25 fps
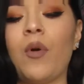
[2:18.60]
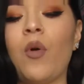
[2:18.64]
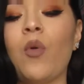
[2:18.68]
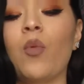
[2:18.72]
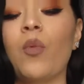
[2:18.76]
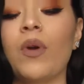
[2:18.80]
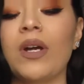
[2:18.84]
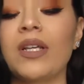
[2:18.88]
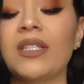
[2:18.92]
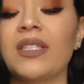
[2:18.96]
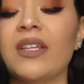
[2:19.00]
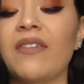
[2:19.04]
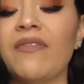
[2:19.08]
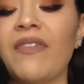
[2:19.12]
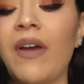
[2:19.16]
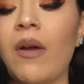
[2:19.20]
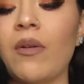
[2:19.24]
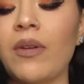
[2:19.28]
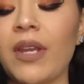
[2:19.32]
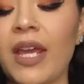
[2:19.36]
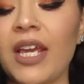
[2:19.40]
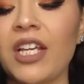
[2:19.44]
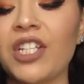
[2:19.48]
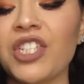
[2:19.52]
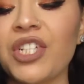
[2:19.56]
Was a
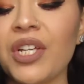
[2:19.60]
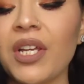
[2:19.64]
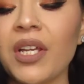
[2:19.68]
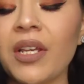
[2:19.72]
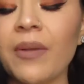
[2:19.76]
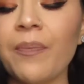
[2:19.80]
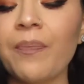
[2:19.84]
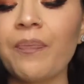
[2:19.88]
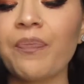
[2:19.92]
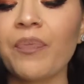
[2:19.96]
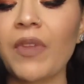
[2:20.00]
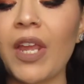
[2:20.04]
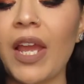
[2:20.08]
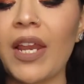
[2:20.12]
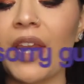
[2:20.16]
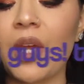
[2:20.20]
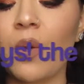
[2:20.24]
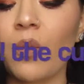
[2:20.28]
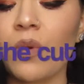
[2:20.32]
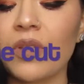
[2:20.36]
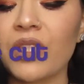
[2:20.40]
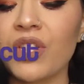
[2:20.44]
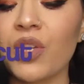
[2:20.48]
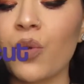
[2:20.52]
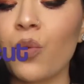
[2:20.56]
foundation, and it
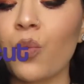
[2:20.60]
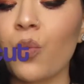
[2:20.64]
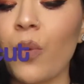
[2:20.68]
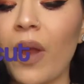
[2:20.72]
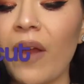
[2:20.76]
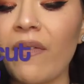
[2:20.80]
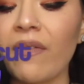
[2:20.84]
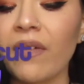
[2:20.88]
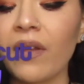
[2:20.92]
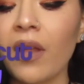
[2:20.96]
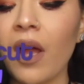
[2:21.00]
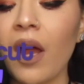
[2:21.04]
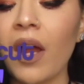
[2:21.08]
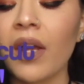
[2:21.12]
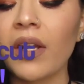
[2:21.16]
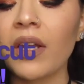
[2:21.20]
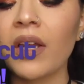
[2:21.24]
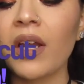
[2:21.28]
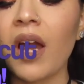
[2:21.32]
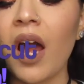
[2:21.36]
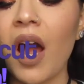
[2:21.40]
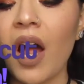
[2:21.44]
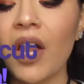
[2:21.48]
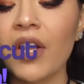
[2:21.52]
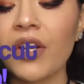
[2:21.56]
was the Revlon
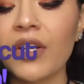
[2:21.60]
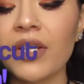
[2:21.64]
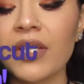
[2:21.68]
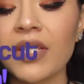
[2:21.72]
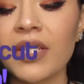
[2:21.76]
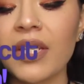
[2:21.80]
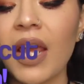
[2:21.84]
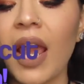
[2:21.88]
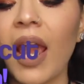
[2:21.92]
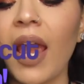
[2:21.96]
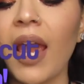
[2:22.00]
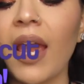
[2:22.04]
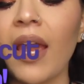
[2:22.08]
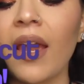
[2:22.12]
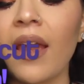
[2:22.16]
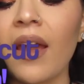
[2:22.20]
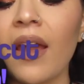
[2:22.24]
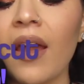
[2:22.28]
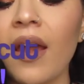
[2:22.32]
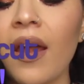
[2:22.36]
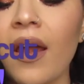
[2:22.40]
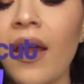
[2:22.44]
Color Stay